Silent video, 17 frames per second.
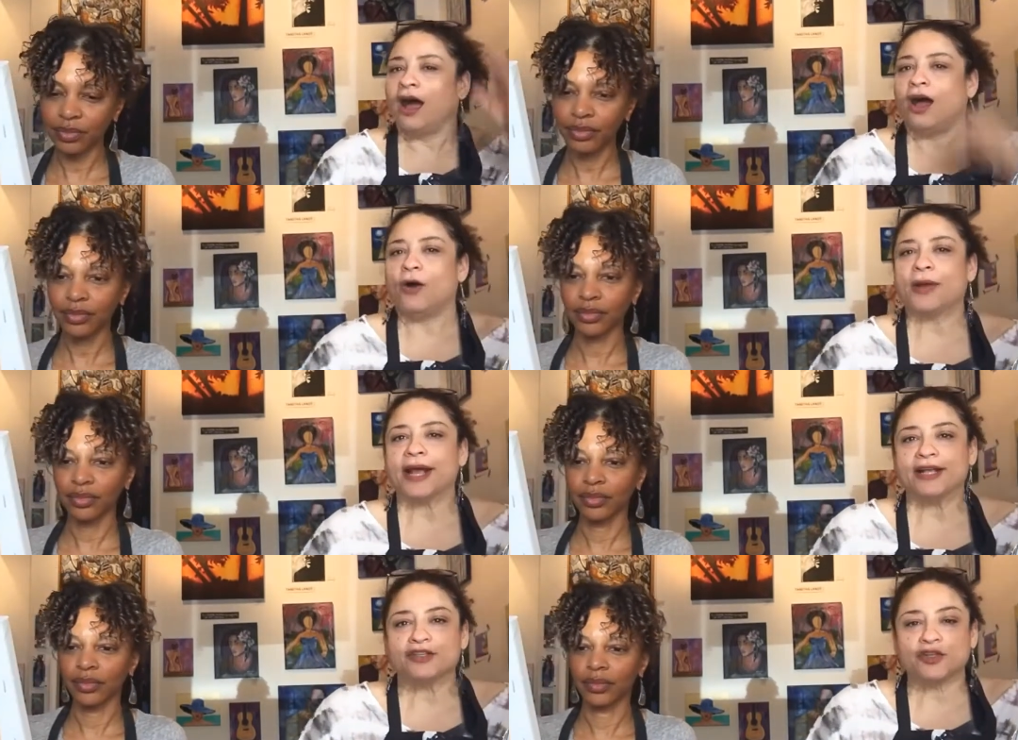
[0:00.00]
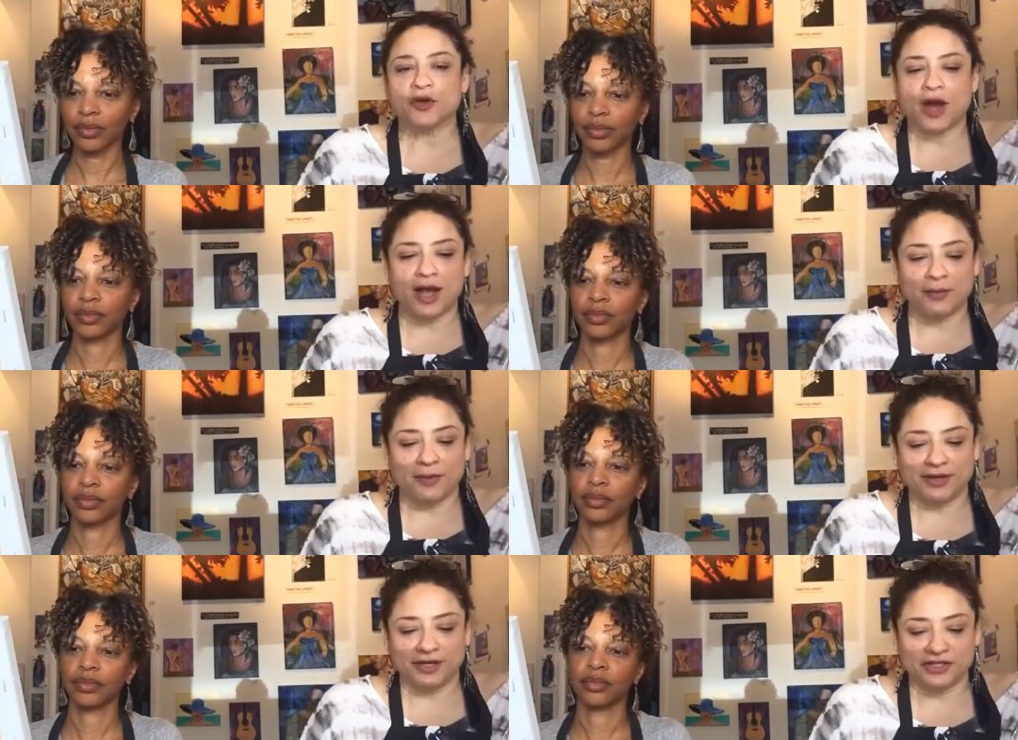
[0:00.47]
Speaker 1: Okay, so
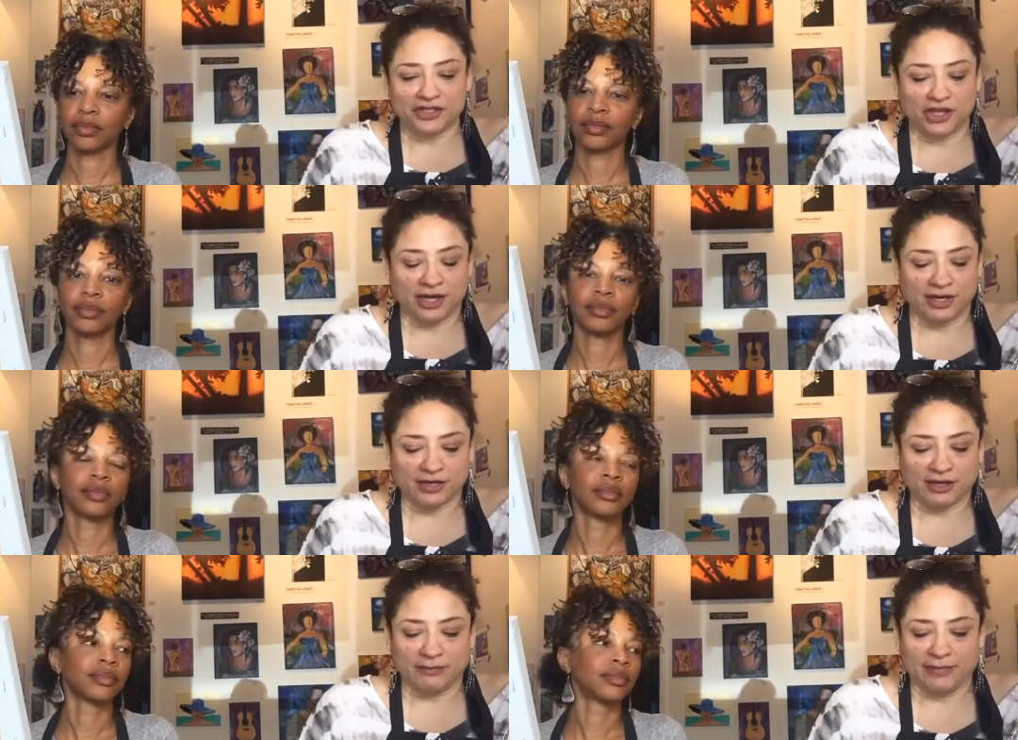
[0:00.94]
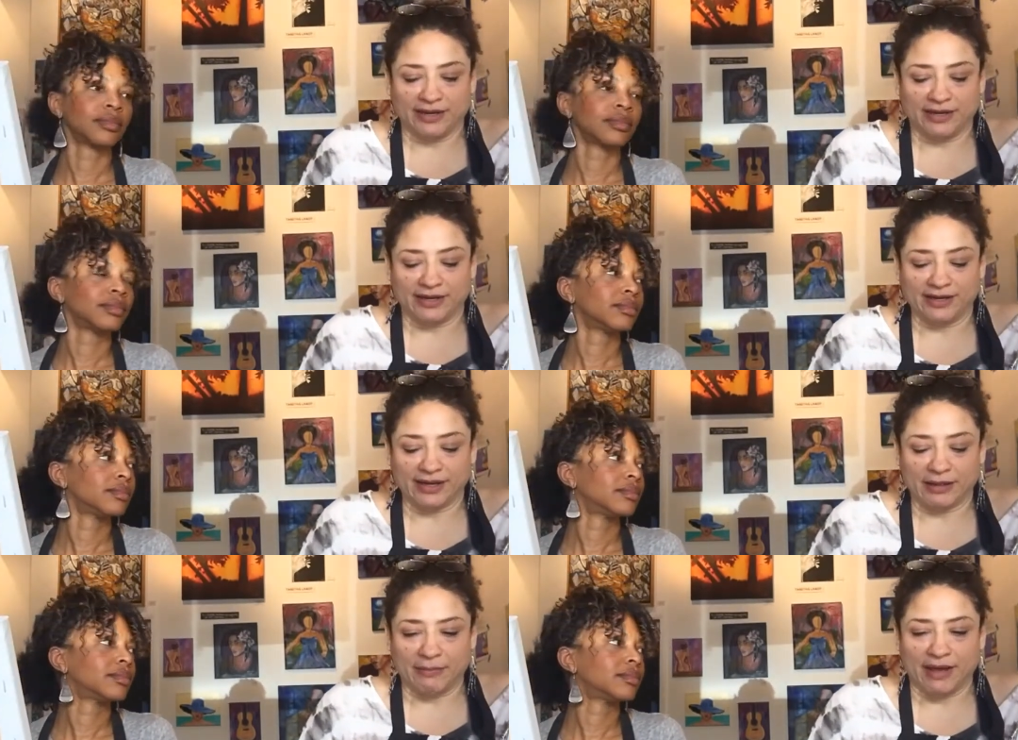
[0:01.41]
I want to talk a
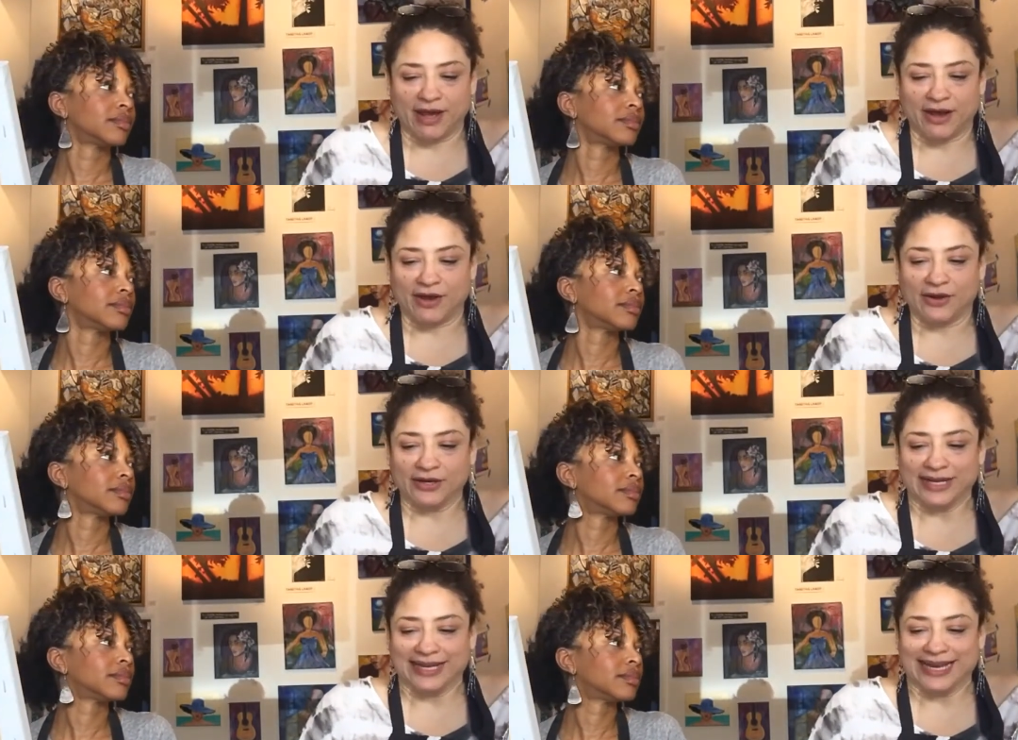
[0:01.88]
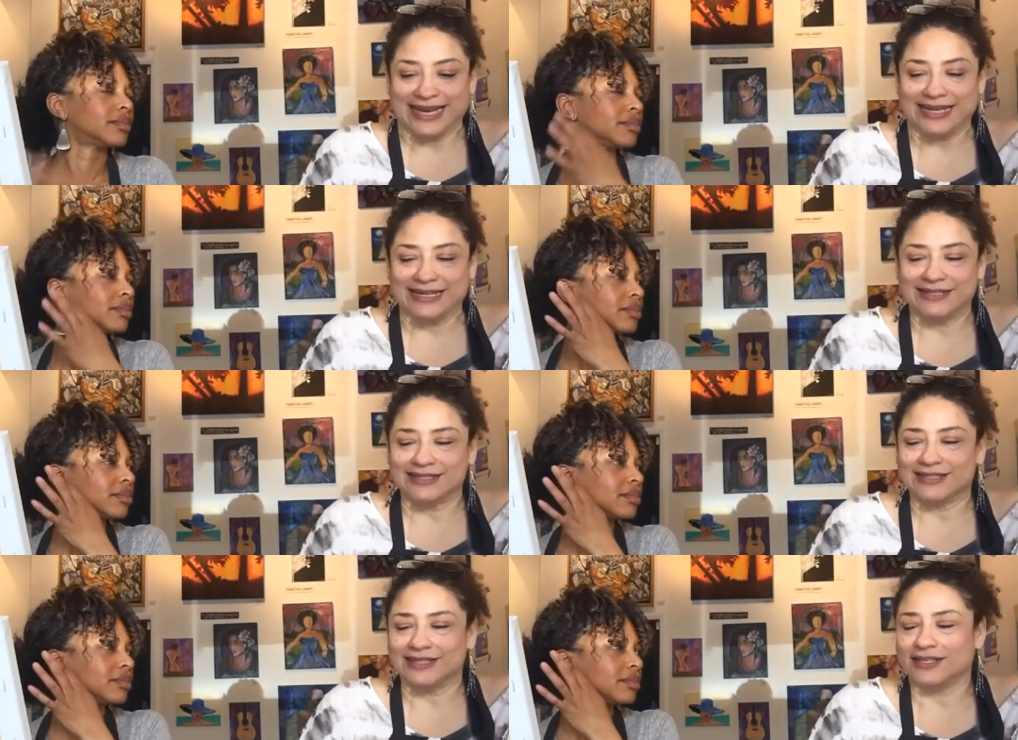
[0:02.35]
minute about
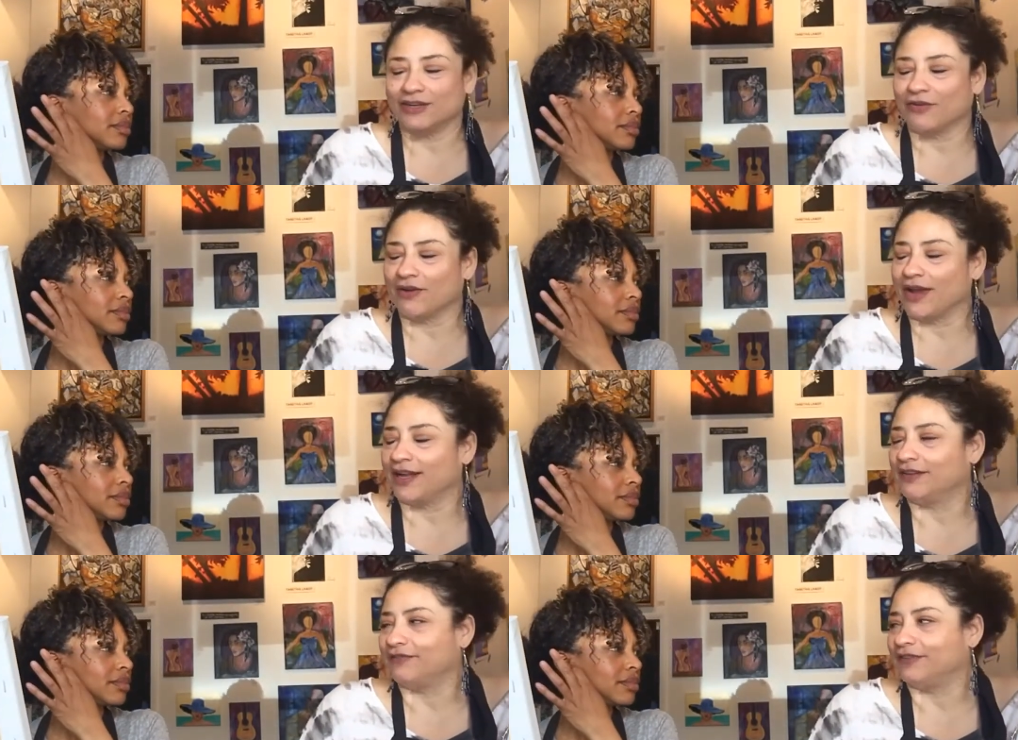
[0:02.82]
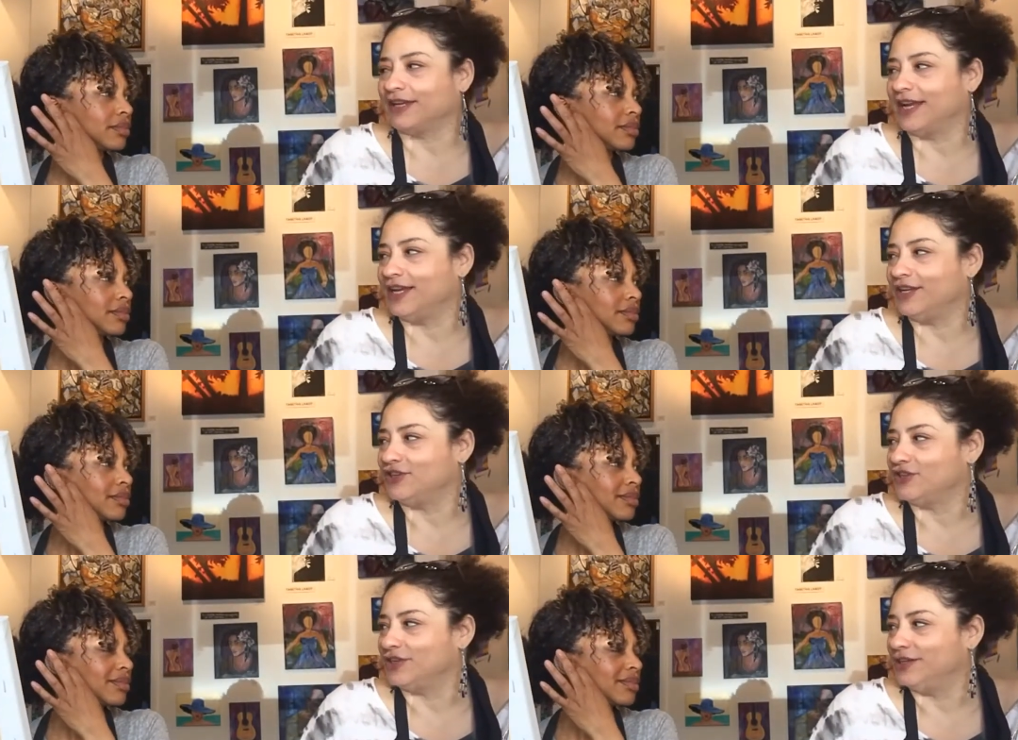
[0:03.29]
instant
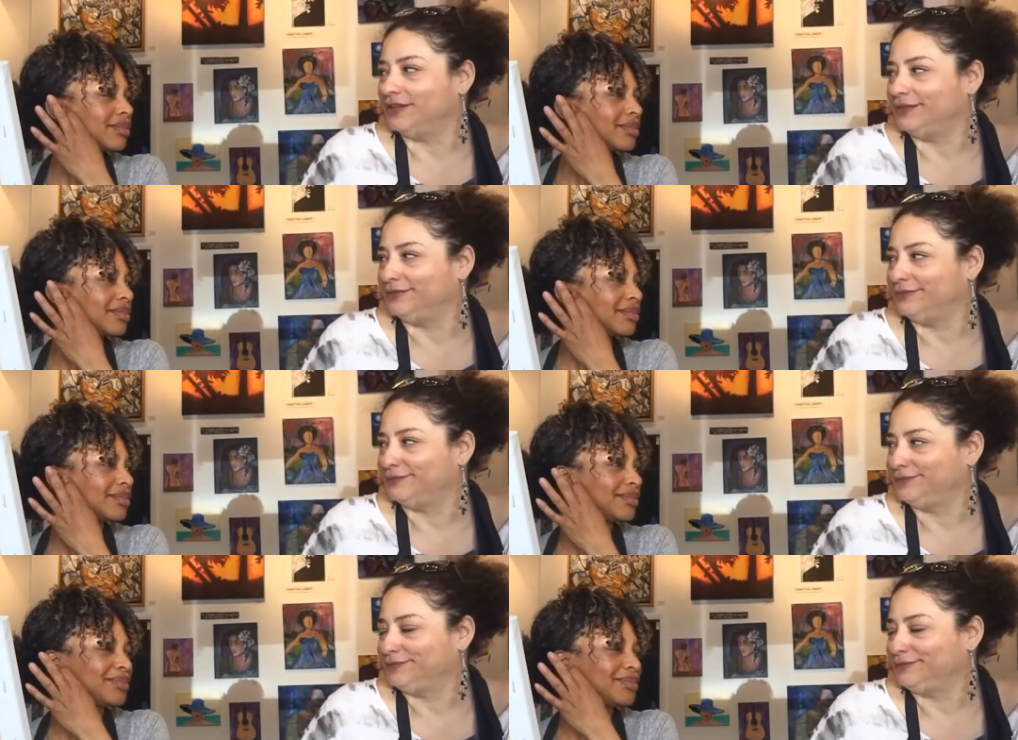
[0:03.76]
gratification